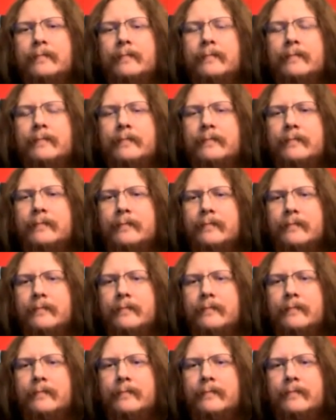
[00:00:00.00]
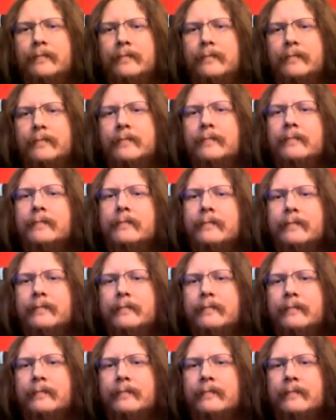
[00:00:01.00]

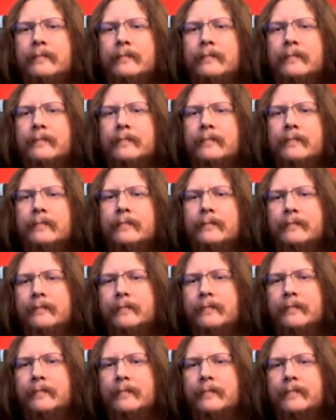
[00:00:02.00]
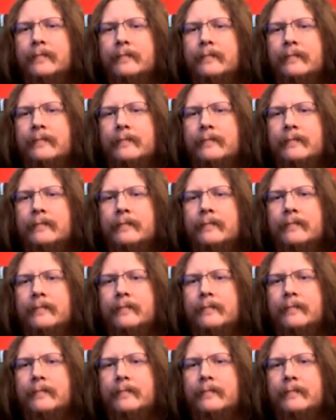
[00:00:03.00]

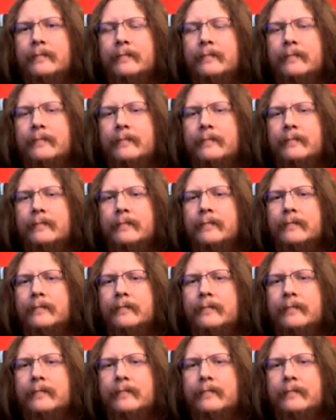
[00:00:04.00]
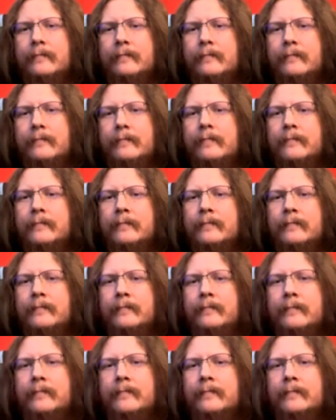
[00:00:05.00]

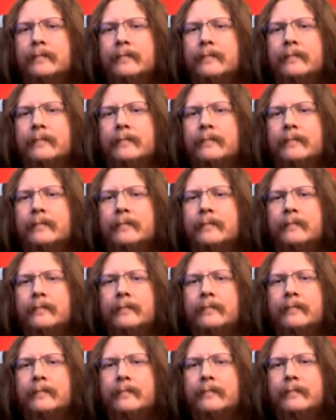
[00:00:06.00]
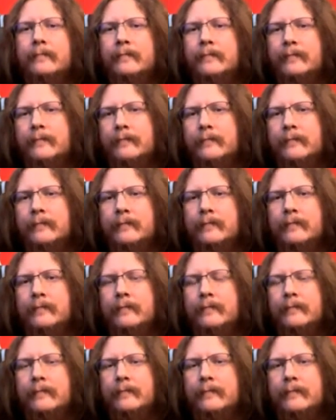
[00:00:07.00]
(not speaking)